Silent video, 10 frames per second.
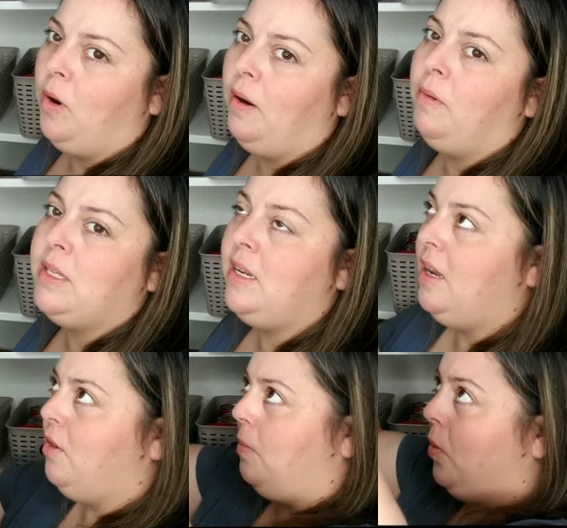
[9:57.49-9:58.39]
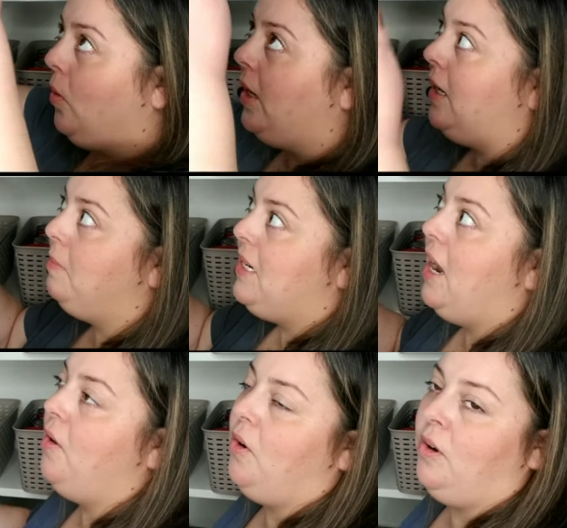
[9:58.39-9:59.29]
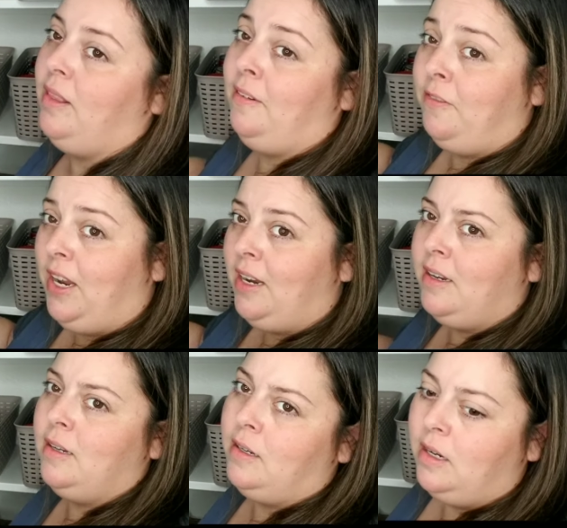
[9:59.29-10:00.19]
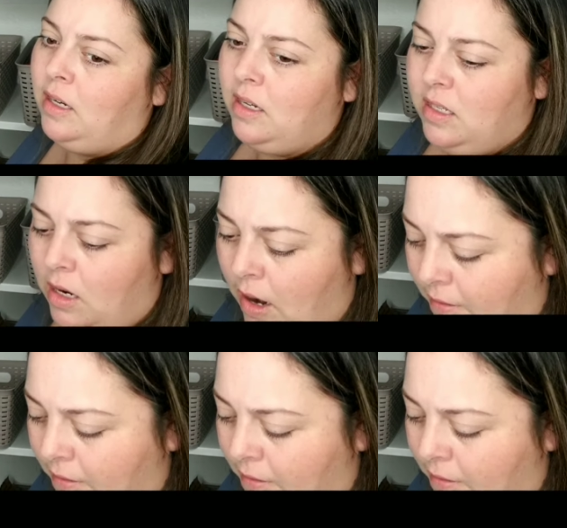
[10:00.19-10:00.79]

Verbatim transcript: where I wasn't either pulling them down or lifting because they're